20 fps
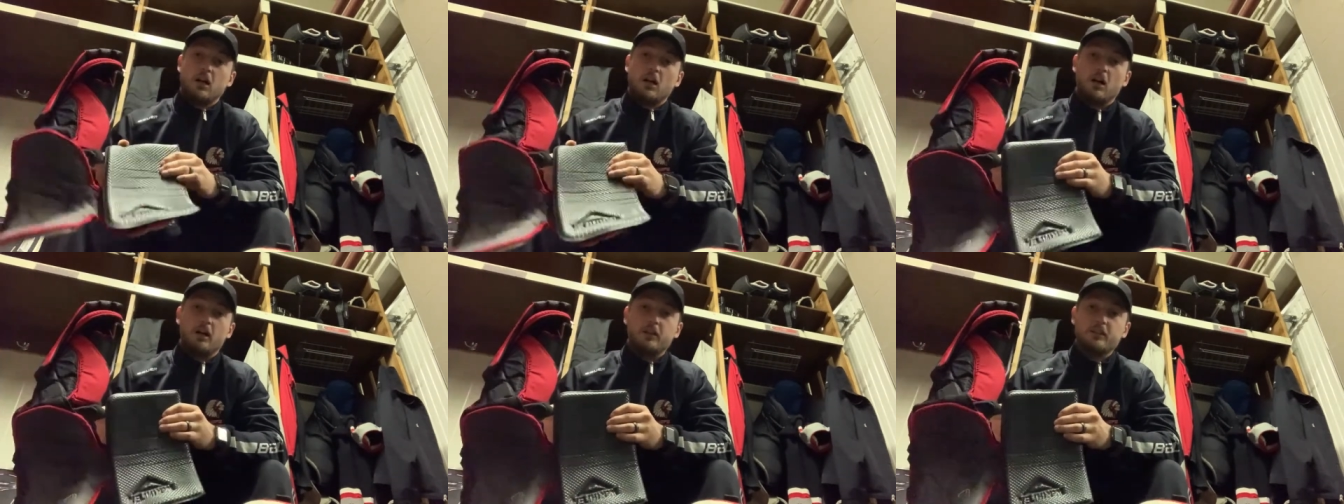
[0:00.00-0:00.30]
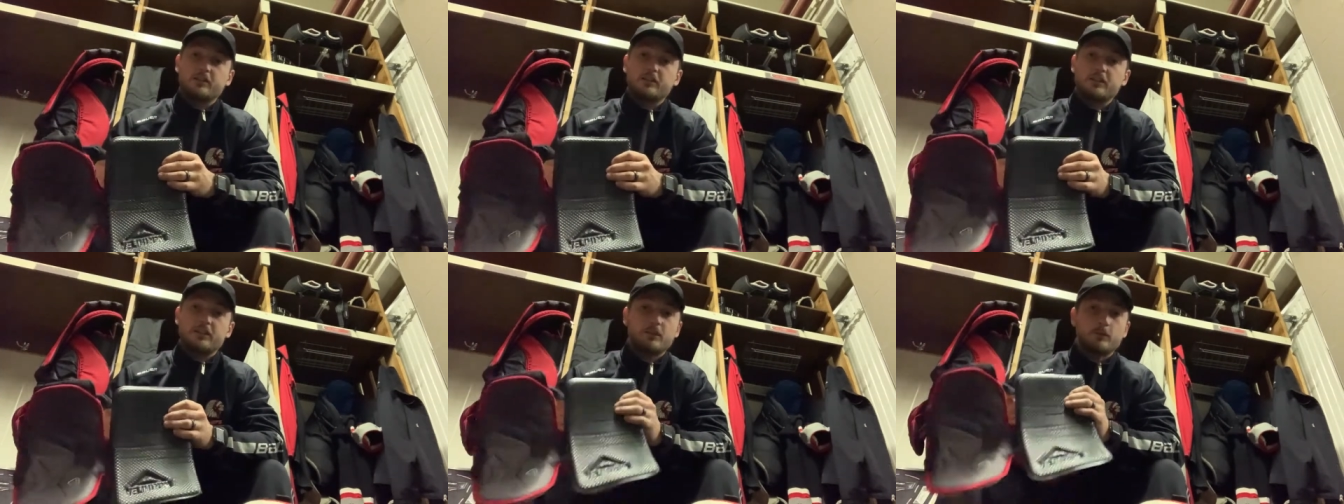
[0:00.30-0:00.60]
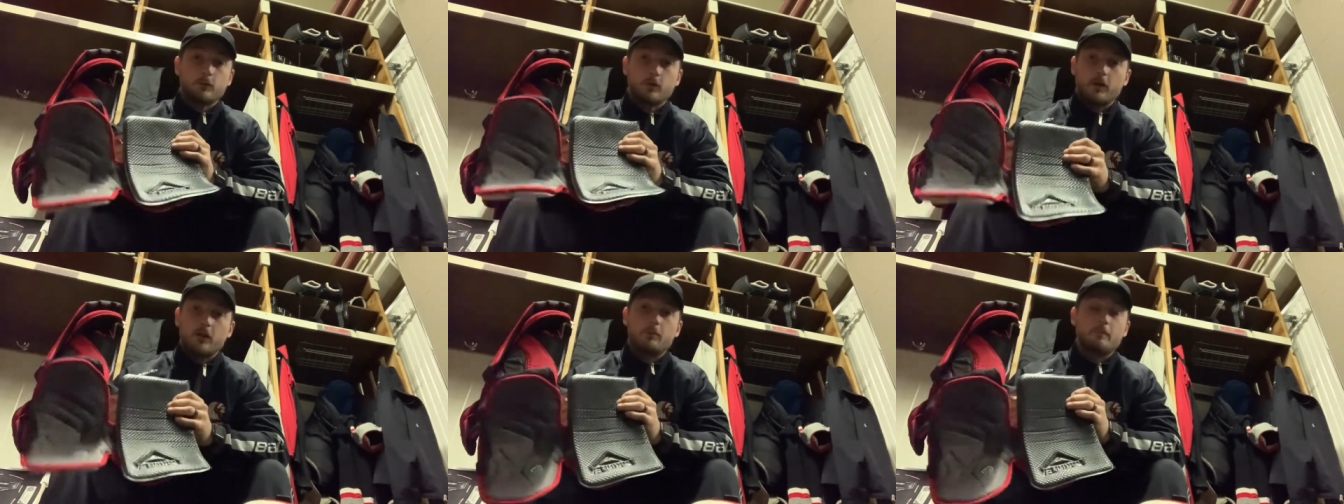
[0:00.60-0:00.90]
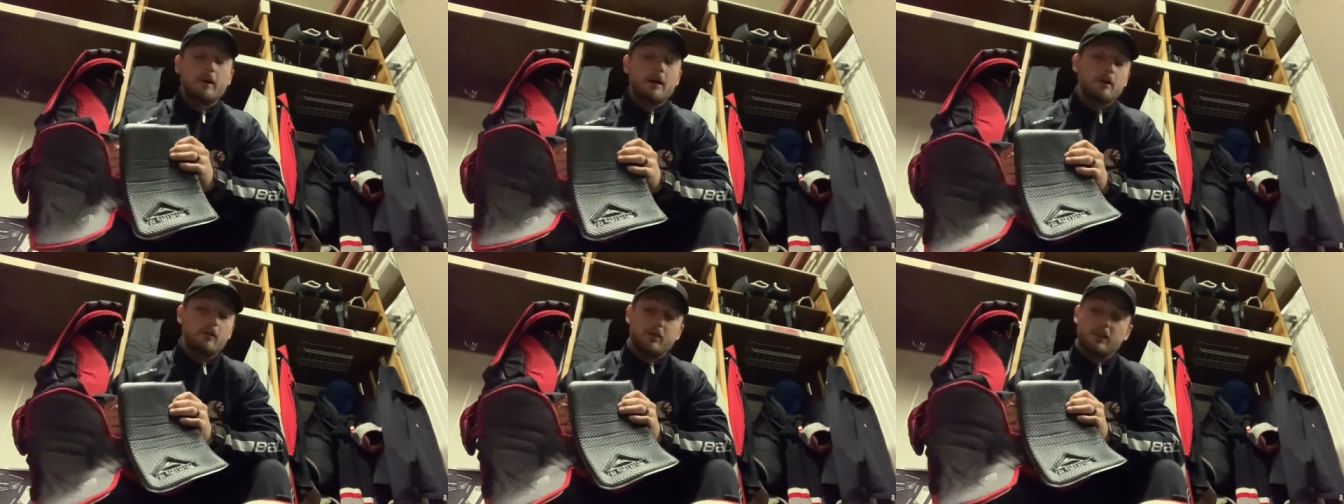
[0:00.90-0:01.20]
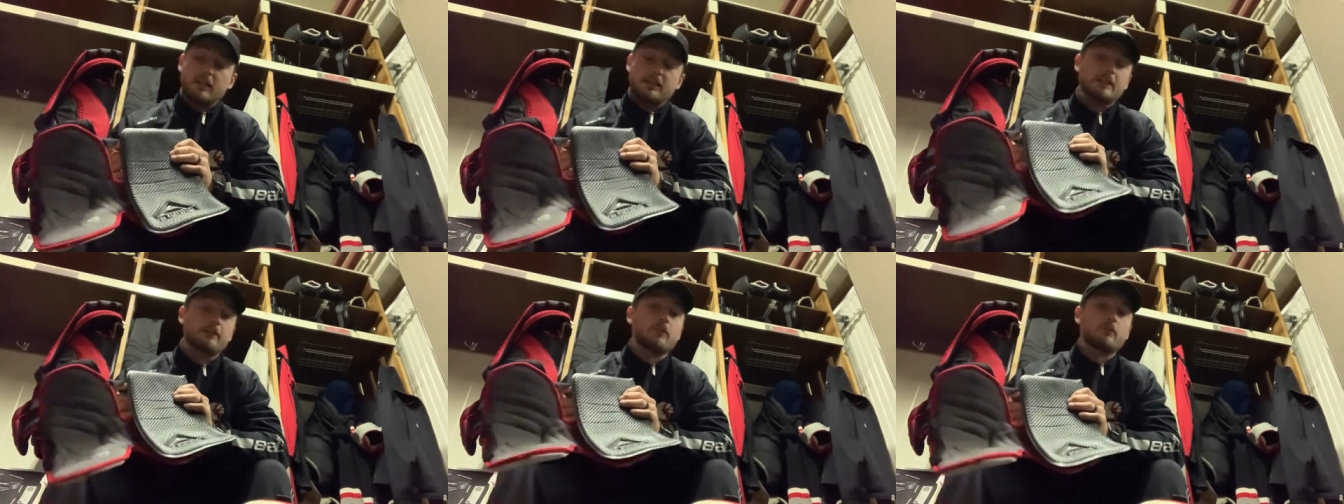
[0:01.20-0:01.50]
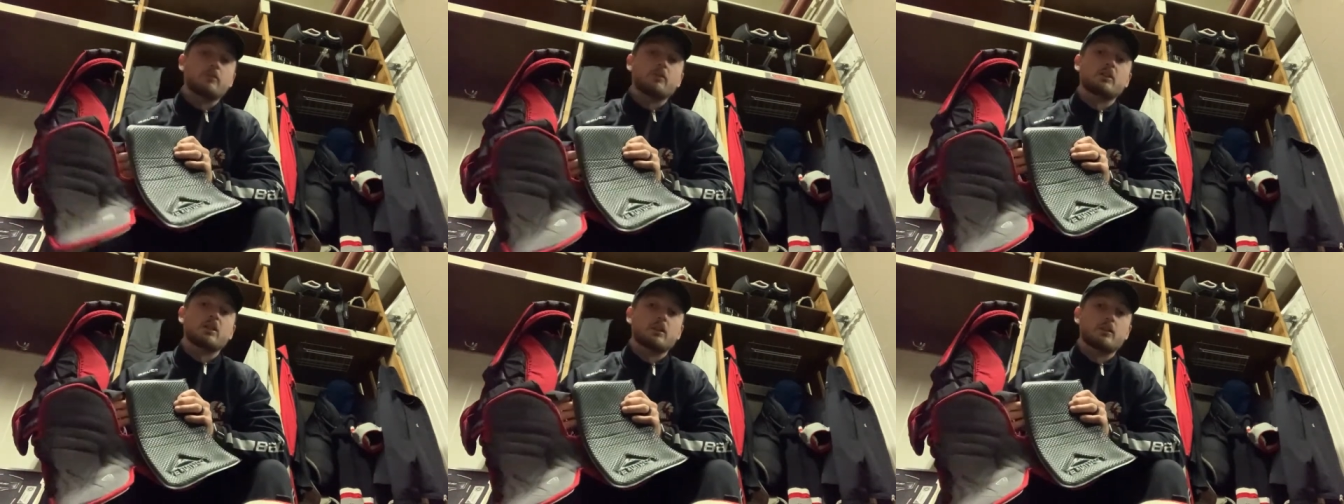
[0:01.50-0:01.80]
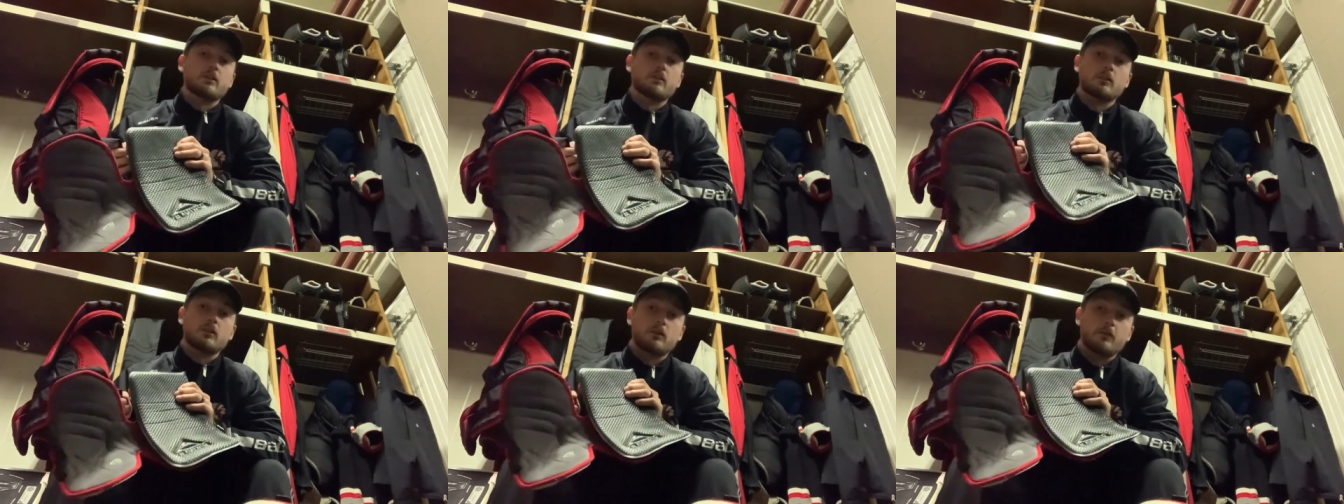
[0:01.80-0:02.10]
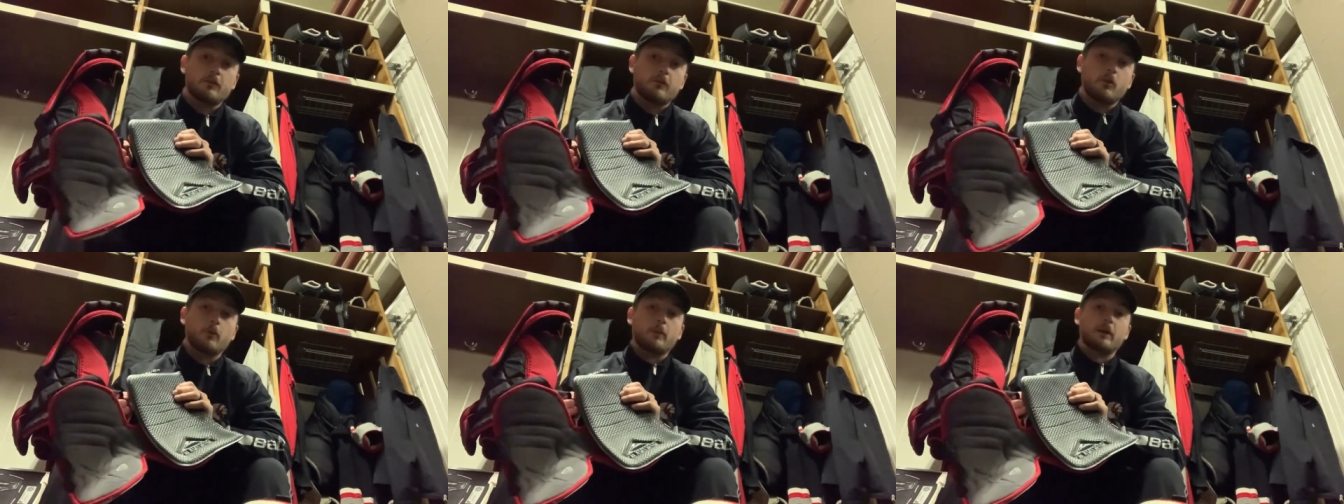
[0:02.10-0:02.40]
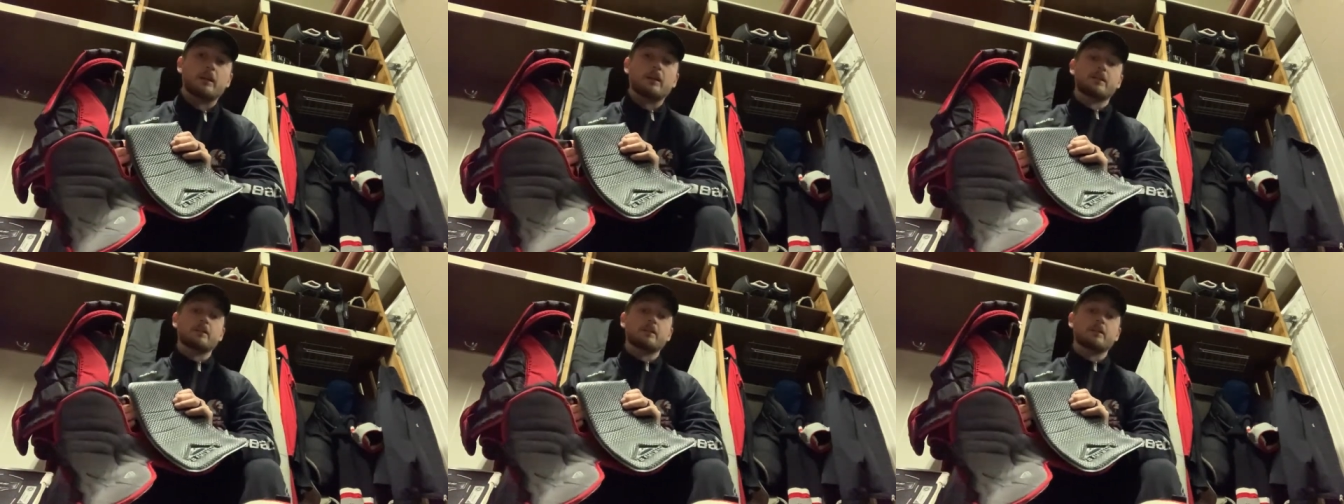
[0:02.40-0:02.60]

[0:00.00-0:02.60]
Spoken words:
Honestly, one of the better things I've ever done for my